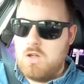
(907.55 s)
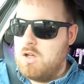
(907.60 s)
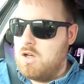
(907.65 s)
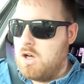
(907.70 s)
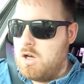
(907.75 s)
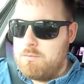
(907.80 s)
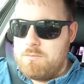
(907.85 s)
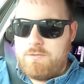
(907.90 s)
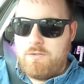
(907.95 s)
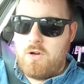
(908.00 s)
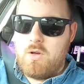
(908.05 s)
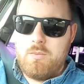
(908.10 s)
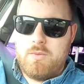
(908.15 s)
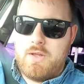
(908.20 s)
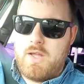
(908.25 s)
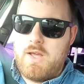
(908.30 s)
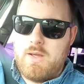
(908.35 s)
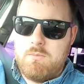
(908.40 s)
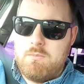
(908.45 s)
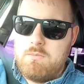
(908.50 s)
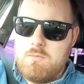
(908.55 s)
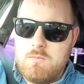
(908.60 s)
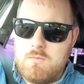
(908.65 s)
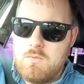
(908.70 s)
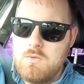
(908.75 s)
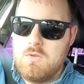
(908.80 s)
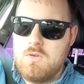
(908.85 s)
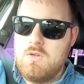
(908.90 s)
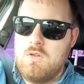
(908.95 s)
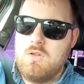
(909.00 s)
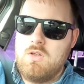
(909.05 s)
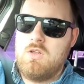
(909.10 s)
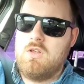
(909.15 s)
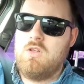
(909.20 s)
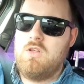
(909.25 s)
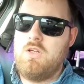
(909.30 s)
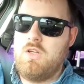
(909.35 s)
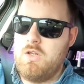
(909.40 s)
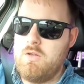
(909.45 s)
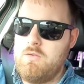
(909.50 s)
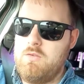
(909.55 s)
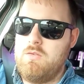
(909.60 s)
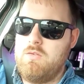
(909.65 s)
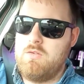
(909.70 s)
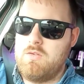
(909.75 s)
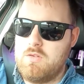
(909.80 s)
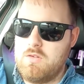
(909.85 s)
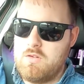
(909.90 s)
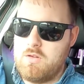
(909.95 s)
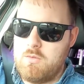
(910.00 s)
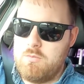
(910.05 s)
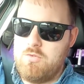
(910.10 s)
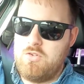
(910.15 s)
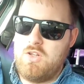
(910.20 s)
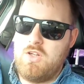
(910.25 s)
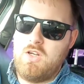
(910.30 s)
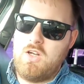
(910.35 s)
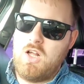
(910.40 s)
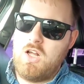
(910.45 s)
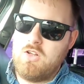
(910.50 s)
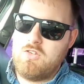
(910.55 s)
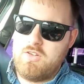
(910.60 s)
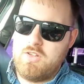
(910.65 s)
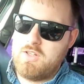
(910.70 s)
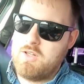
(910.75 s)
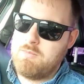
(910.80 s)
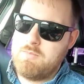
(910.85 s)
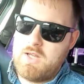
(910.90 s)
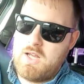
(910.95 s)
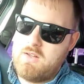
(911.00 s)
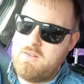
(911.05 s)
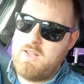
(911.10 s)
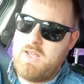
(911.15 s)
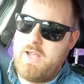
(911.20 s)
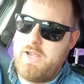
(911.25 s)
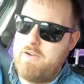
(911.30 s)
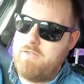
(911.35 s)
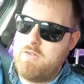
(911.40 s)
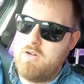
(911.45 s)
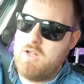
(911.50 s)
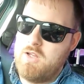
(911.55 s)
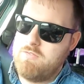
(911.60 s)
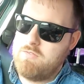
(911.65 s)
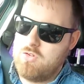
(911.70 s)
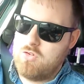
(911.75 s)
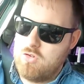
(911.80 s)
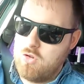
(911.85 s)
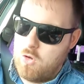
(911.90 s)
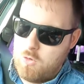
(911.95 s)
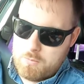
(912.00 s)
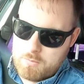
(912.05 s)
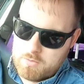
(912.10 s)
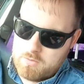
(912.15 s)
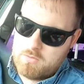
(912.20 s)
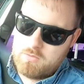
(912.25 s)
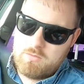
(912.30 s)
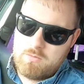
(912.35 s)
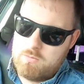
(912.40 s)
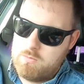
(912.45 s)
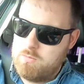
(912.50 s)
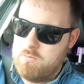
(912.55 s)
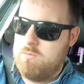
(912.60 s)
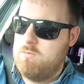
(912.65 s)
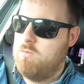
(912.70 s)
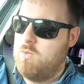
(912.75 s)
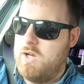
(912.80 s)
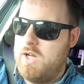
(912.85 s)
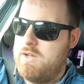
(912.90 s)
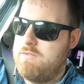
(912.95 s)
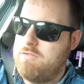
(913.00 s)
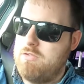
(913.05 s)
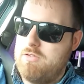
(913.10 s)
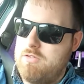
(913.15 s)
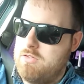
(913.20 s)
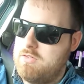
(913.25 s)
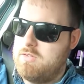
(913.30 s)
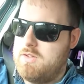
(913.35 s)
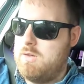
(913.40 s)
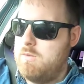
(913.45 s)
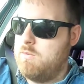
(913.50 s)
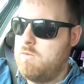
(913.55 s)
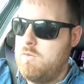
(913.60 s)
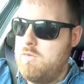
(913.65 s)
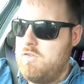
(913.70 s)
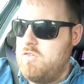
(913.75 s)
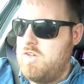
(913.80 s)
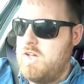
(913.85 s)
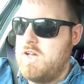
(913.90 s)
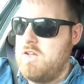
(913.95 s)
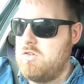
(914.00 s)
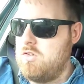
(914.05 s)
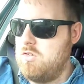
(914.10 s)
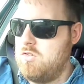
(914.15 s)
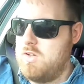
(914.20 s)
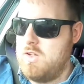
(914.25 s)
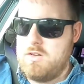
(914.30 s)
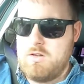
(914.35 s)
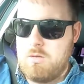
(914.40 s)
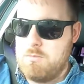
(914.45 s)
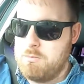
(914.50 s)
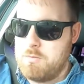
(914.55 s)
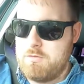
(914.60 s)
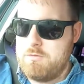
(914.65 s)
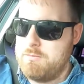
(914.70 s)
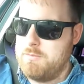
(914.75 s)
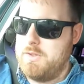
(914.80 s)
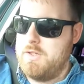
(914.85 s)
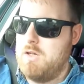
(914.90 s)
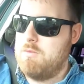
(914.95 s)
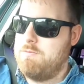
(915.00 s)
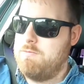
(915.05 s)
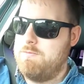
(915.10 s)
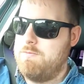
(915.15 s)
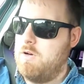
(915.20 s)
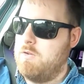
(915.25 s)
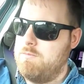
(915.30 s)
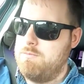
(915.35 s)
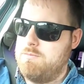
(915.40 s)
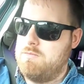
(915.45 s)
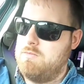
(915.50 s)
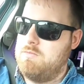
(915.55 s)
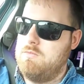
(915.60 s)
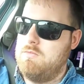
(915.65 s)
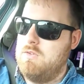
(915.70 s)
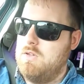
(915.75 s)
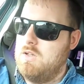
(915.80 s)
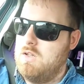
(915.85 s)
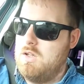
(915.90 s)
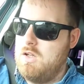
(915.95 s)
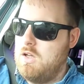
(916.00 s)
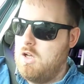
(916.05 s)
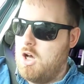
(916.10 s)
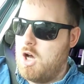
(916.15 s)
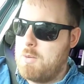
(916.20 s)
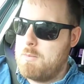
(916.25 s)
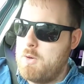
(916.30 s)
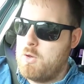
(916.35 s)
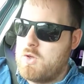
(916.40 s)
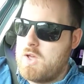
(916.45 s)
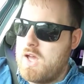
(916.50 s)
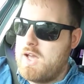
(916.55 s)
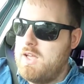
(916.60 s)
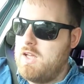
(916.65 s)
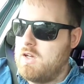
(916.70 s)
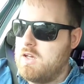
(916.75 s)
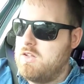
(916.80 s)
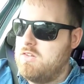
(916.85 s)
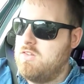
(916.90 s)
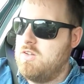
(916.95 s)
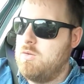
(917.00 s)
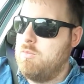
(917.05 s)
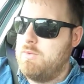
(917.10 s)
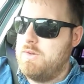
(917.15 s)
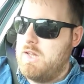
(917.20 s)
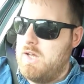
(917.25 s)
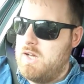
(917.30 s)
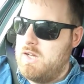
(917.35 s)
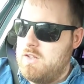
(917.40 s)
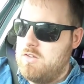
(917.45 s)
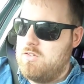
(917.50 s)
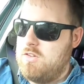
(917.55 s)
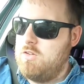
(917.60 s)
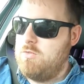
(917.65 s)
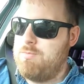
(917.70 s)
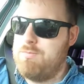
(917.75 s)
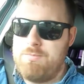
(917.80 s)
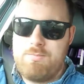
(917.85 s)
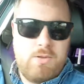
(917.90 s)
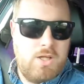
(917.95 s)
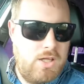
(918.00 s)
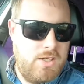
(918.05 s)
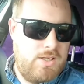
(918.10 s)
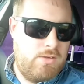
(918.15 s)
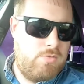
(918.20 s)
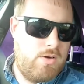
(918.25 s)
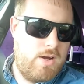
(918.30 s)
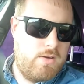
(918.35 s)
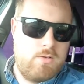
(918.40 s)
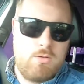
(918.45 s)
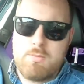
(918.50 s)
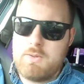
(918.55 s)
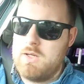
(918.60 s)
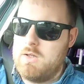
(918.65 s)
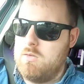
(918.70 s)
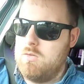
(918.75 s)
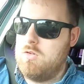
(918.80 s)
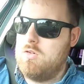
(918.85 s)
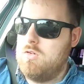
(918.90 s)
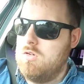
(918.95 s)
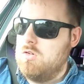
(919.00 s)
I'm fine with them, you know. I'm seeing an Arctic come down there and I have to stop and whatever and deal with all these hazards. That don't bother me. I'm okay. I can deal with that. It's these bloody roundabouts.